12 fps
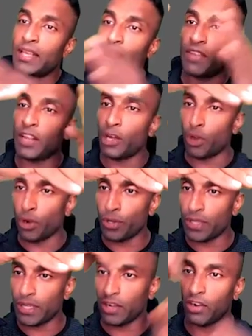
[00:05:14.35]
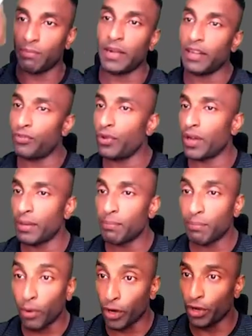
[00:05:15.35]
giving loan to the government if you are a
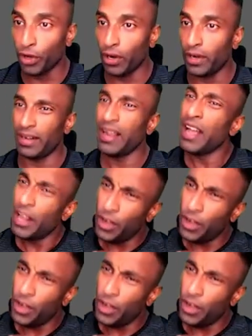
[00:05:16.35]
bond holder